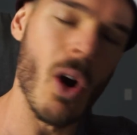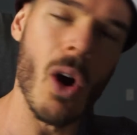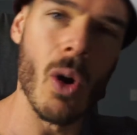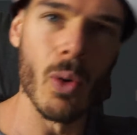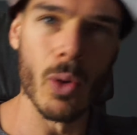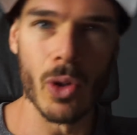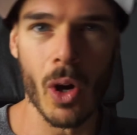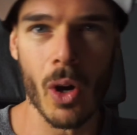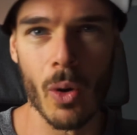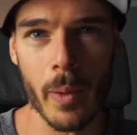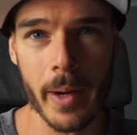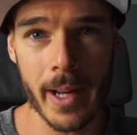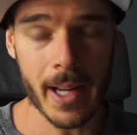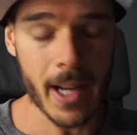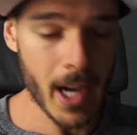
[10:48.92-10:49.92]
whole goal
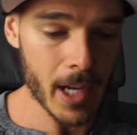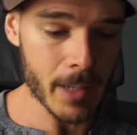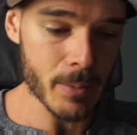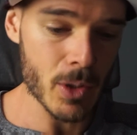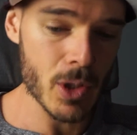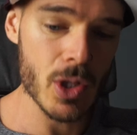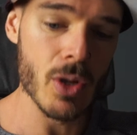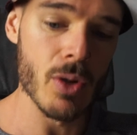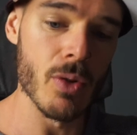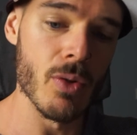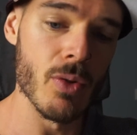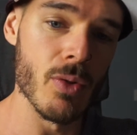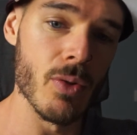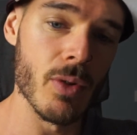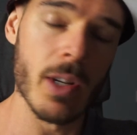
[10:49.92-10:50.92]
when it comes to
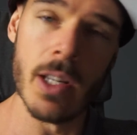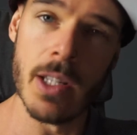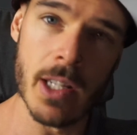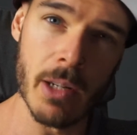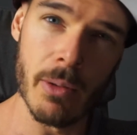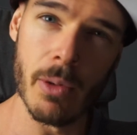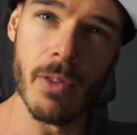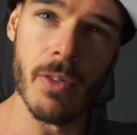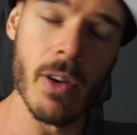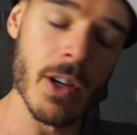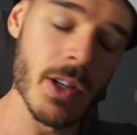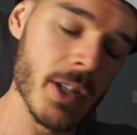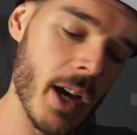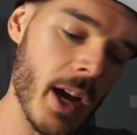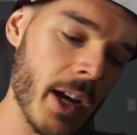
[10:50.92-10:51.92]
considering
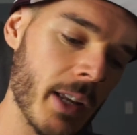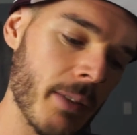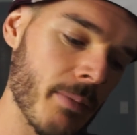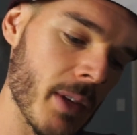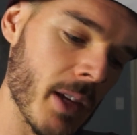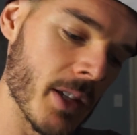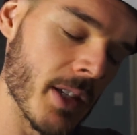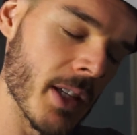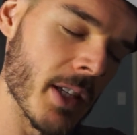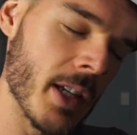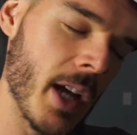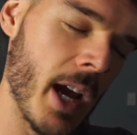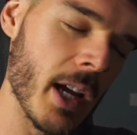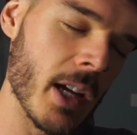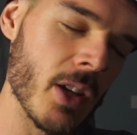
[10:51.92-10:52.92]
reverse dieting is to
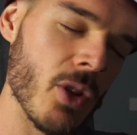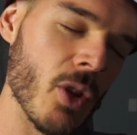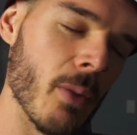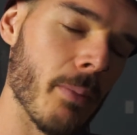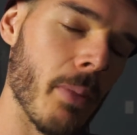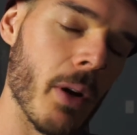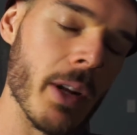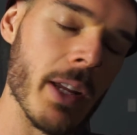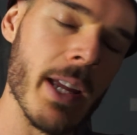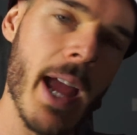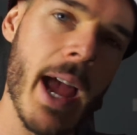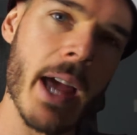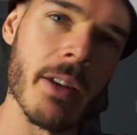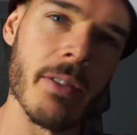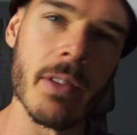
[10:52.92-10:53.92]
take your body
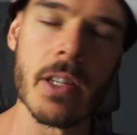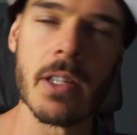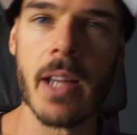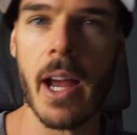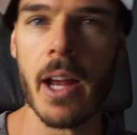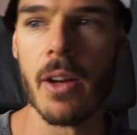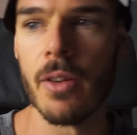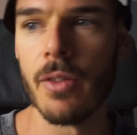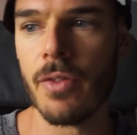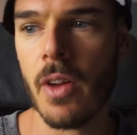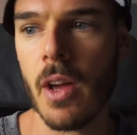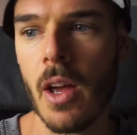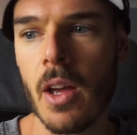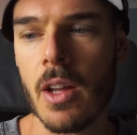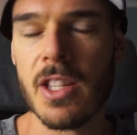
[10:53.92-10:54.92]
out of a state of
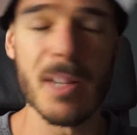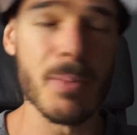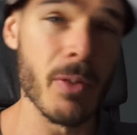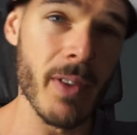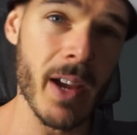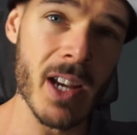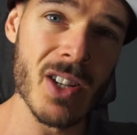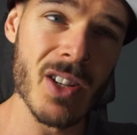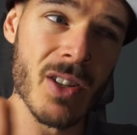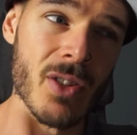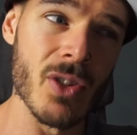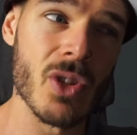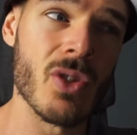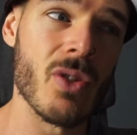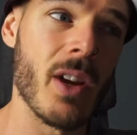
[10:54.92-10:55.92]
deprivation,
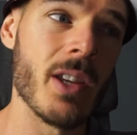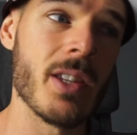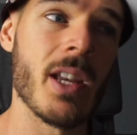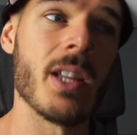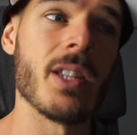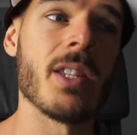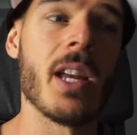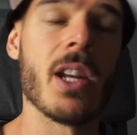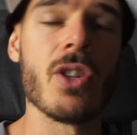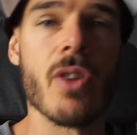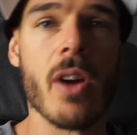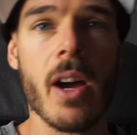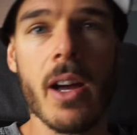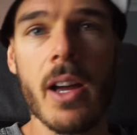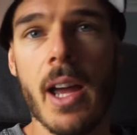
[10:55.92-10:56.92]
stress,
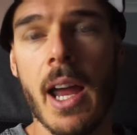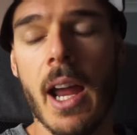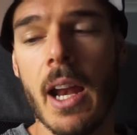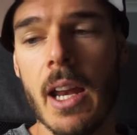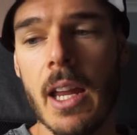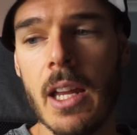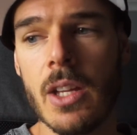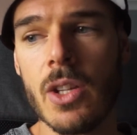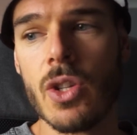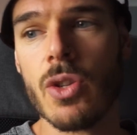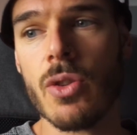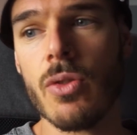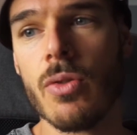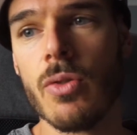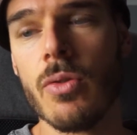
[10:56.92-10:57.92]
etc., and
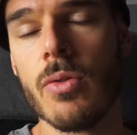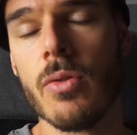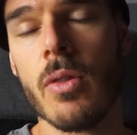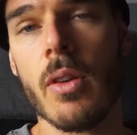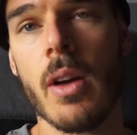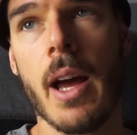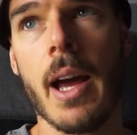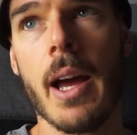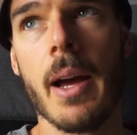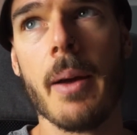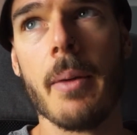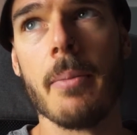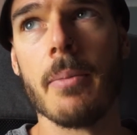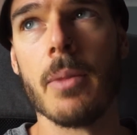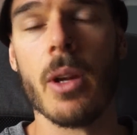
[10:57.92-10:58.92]
into
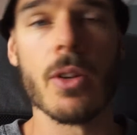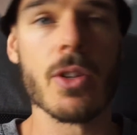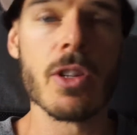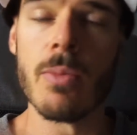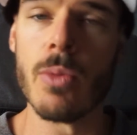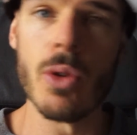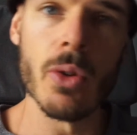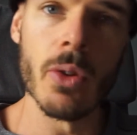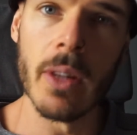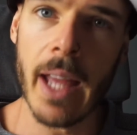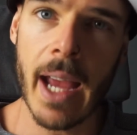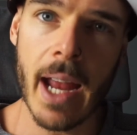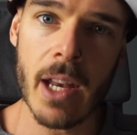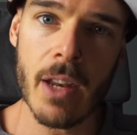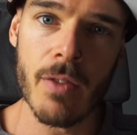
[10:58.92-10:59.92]
you know, some new
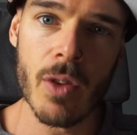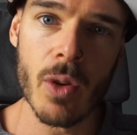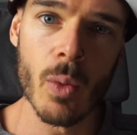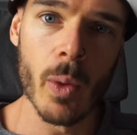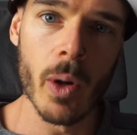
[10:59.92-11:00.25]
land, if you